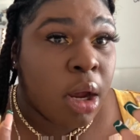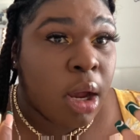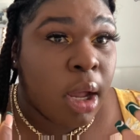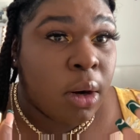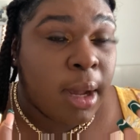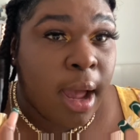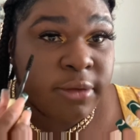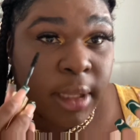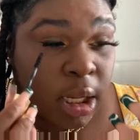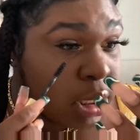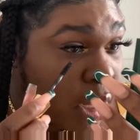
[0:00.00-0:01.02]
I don't have
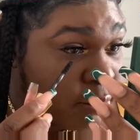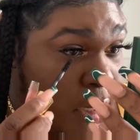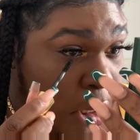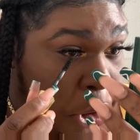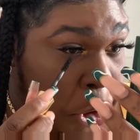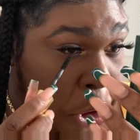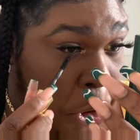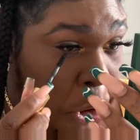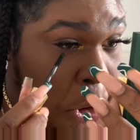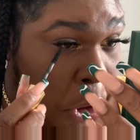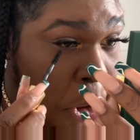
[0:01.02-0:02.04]
like a lot of bomb lashes.
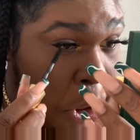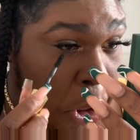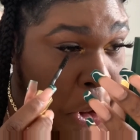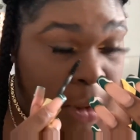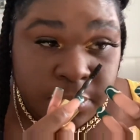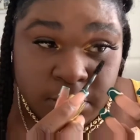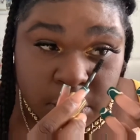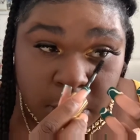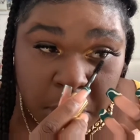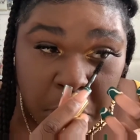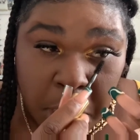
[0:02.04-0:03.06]

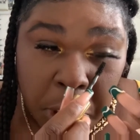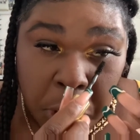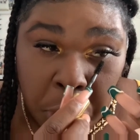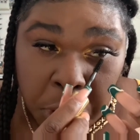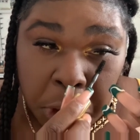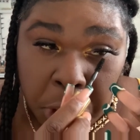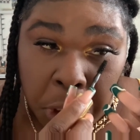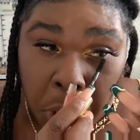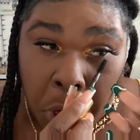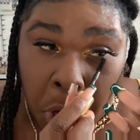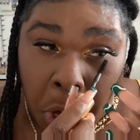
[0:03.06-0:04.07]
I do, but then I don't.